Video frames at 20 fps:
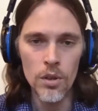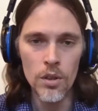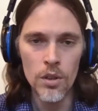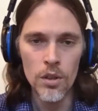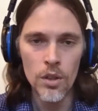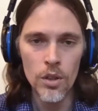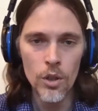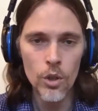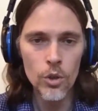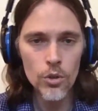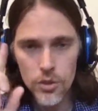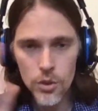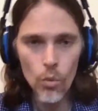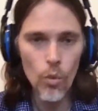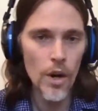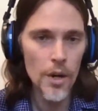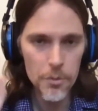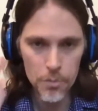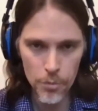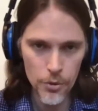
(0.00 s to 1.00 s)
Who's the
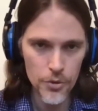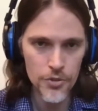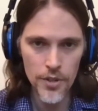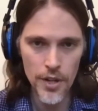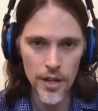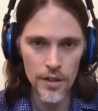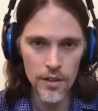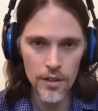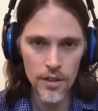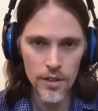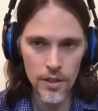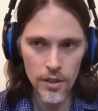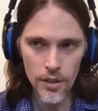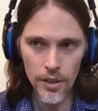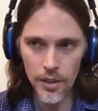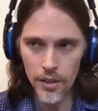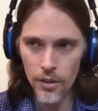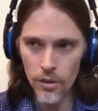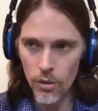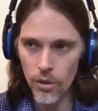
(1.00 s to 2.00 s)
one percent? And they're
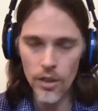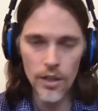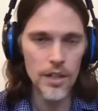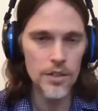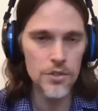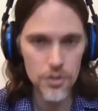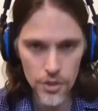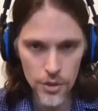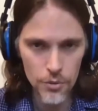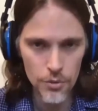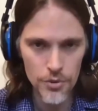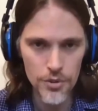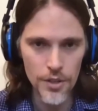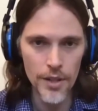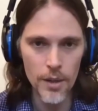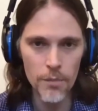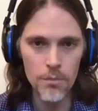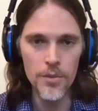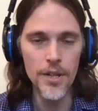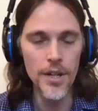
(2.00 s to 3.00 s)
like, oh, well, that's you,
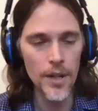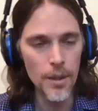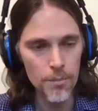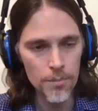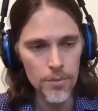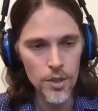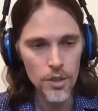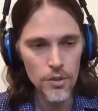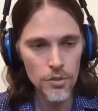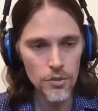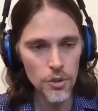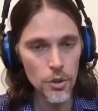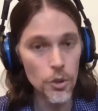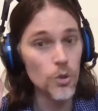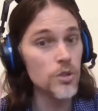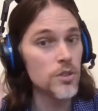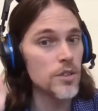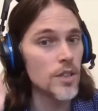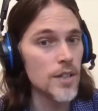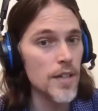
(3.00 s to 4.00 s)
Sam. Yep. So
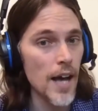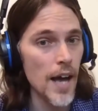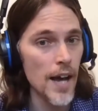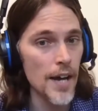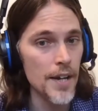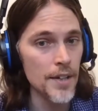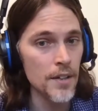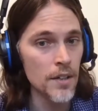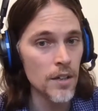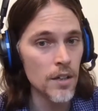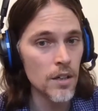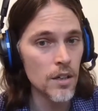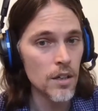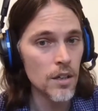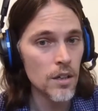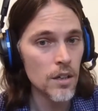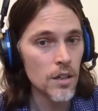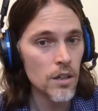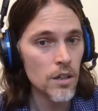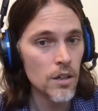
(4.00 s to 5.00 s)
who's the nine?
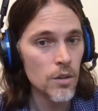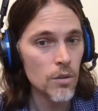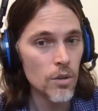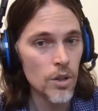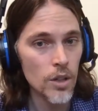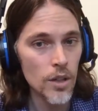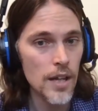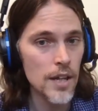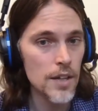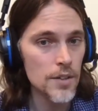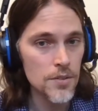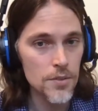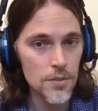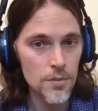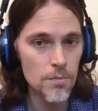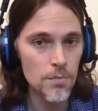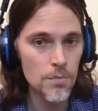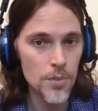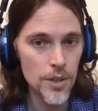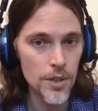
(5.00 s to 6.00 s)
Well, that's
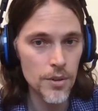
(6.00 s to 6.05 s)
Peter,